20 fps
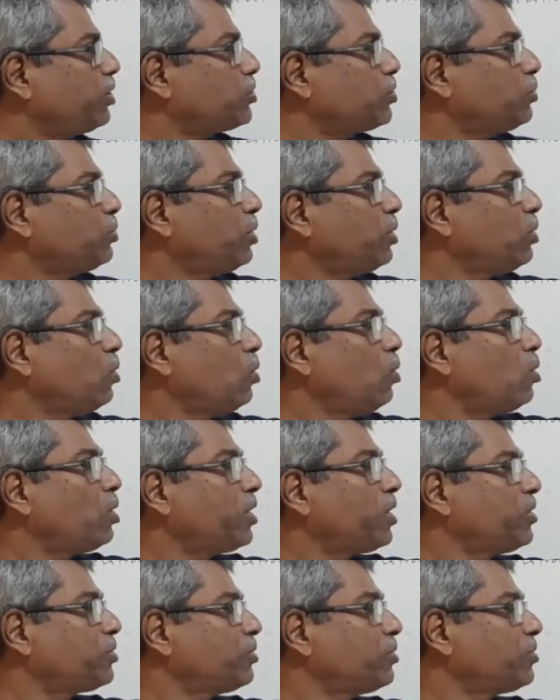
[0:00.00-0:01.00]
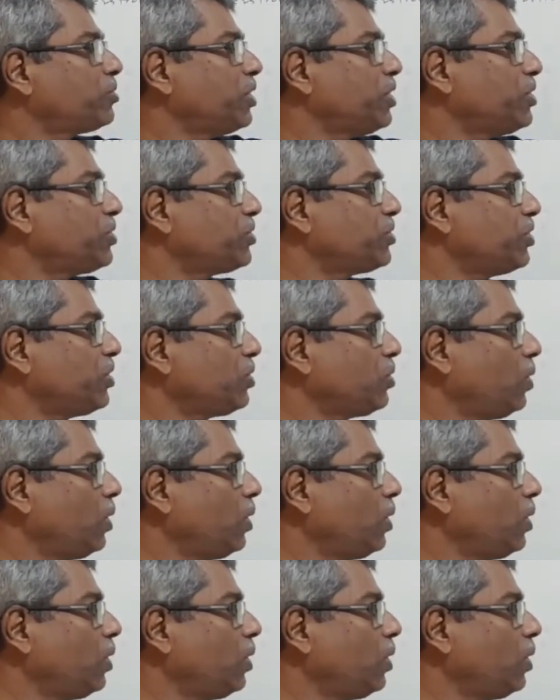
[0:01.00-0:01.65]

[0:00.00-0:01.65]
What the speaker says: the whole raised to C is equal